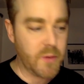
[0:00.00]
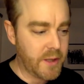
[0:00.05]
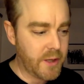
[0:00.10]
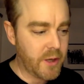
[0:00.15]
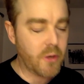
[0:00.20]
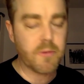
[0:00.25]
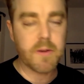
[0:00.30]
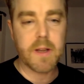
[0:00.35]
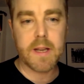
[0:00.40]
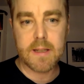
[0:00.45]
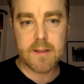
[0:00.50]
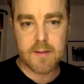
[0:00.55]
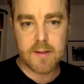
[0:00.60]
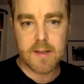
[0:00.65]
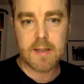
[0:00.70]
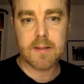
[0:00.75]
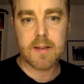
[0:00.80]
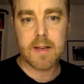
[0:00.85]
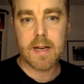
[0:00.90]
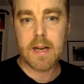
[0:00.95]
We know that, it's
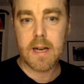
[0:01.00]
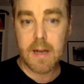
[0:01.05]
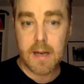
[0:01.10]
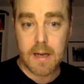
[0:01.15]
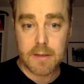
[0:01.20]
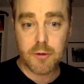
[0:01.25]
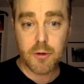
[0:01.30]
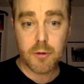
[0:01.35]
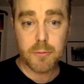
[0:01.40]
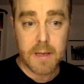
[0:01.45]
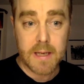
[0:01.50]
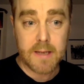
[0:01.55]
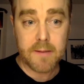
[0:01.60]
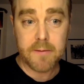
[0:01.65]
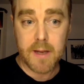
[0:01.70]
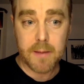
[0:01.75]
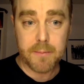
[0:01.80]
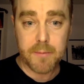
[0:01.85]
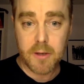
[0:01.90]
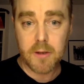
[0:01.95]
said, and I do
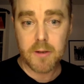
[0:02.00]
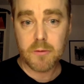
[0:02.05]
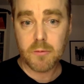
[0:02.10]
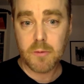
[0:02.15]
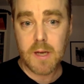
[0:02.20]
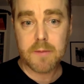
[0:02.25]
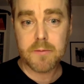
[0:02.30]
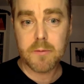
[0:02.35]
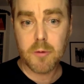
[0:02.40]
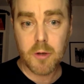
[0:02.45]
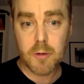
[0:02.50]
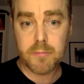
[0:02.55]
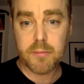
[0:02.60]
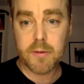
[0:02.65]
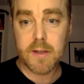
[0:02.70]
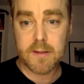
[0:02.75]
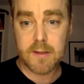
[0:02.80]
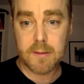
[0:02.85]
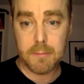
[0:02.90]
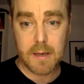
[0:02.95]
believe that, because we have some good
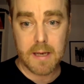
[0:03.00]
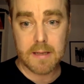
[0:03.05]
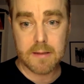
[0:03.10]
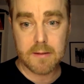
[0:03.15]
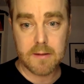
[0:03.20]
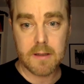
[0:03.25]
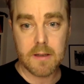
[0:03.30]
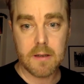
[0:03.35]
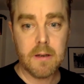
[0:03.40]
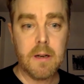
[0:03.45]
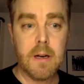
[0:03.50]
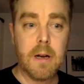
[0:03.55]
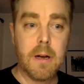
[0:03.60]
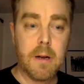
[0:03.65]
pressing plants here.